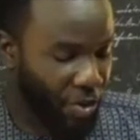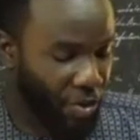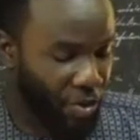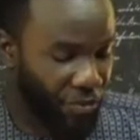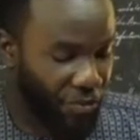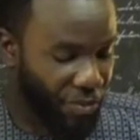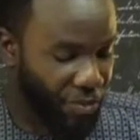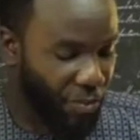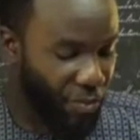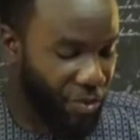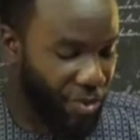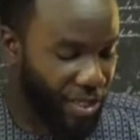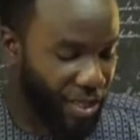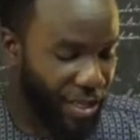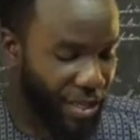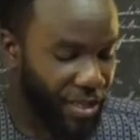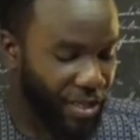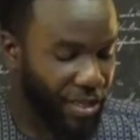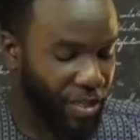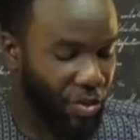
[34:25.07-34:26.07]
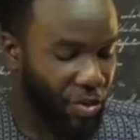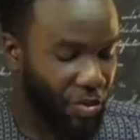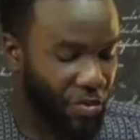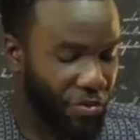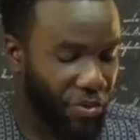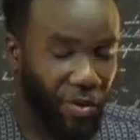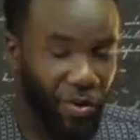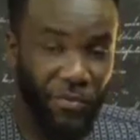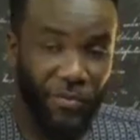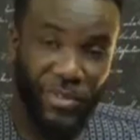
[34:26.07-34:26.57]
Moja in
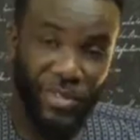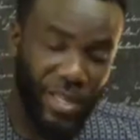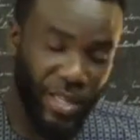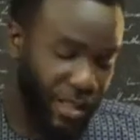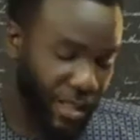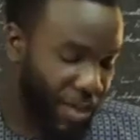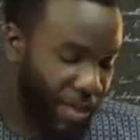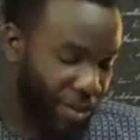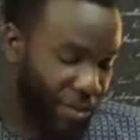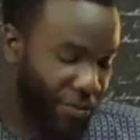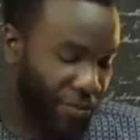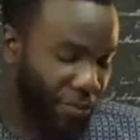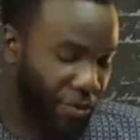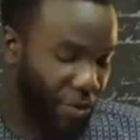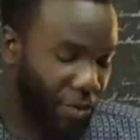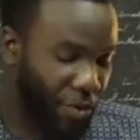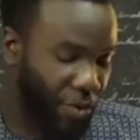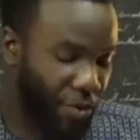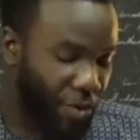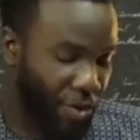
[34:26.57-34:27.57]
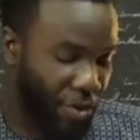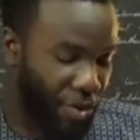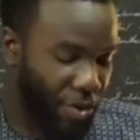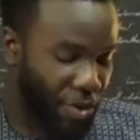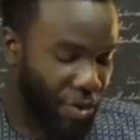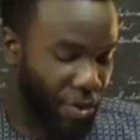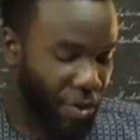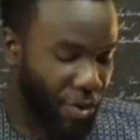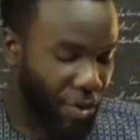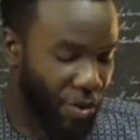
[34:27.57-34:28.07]
Koforidua. Kofi, thank you for
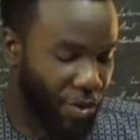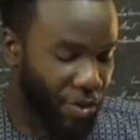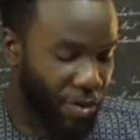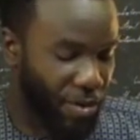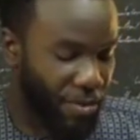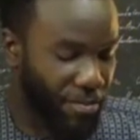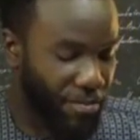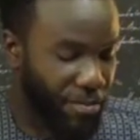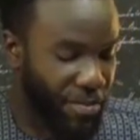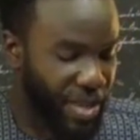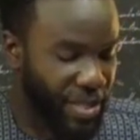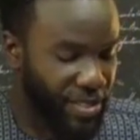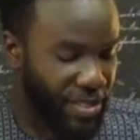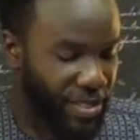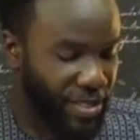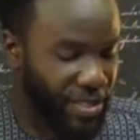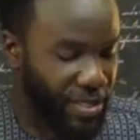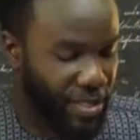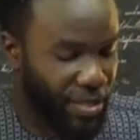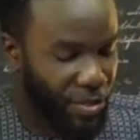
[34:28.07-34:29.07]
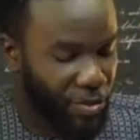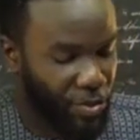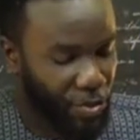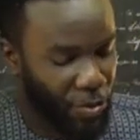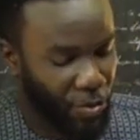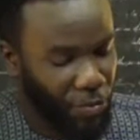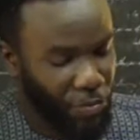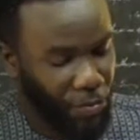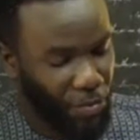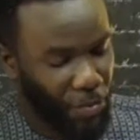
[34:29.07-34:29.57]
your message.
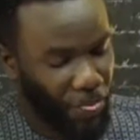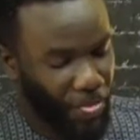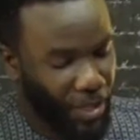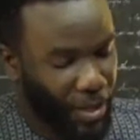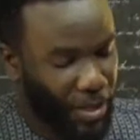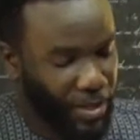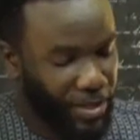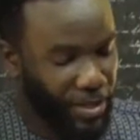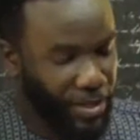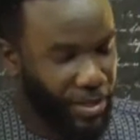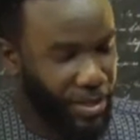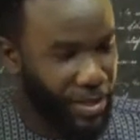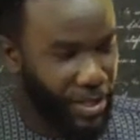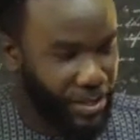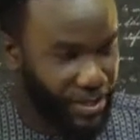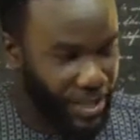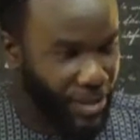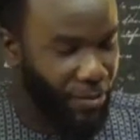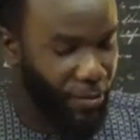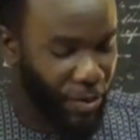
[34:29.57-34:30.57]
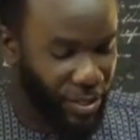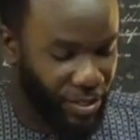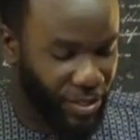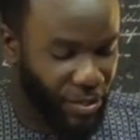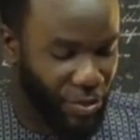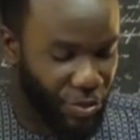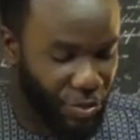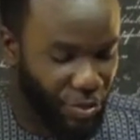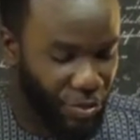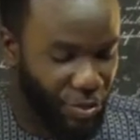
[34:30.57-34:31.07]
So the same question
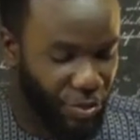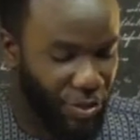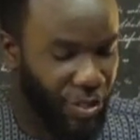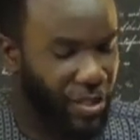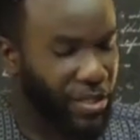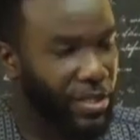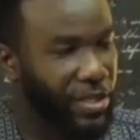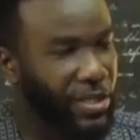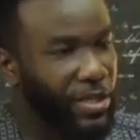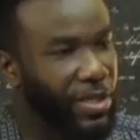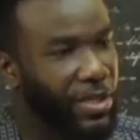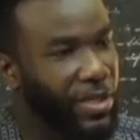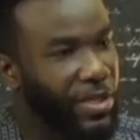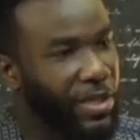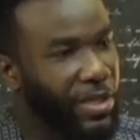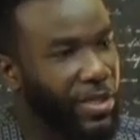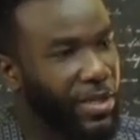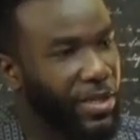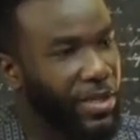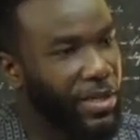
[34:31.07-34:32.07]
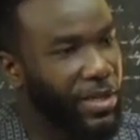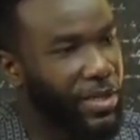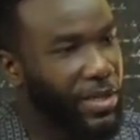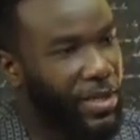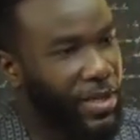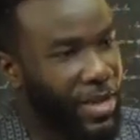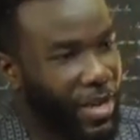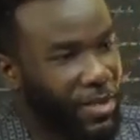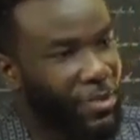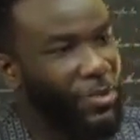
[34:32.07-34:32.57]
to you, Johnny.
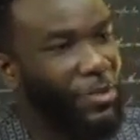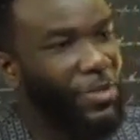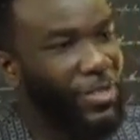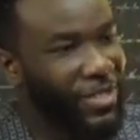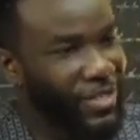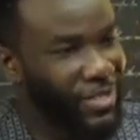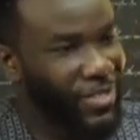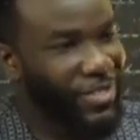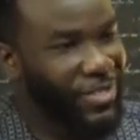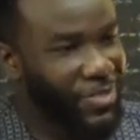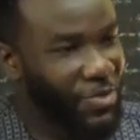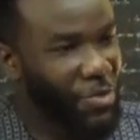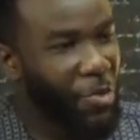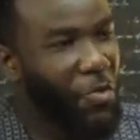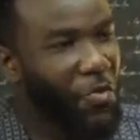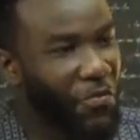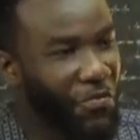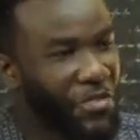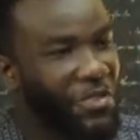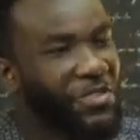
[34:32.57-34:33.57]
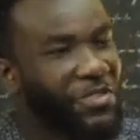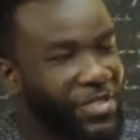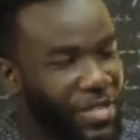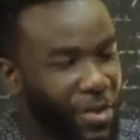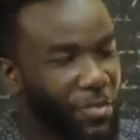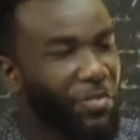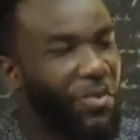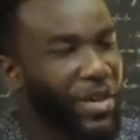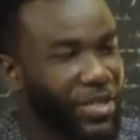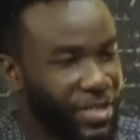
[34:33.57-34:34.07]
Naturally, who feels the
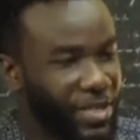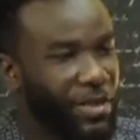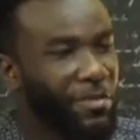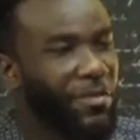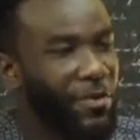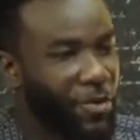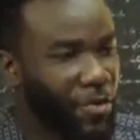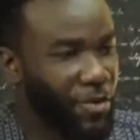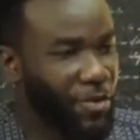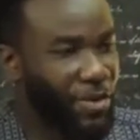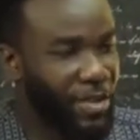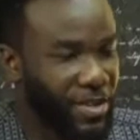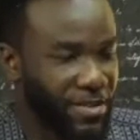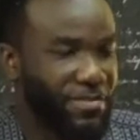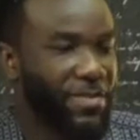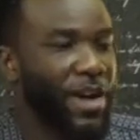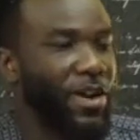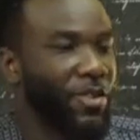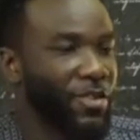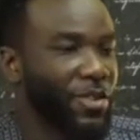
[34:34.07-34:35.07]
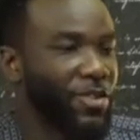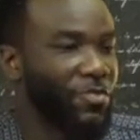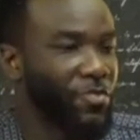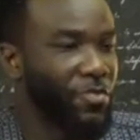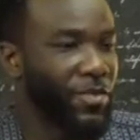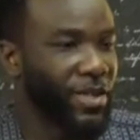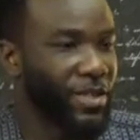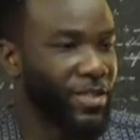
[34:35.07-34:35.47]
pressure more, the man or the woman?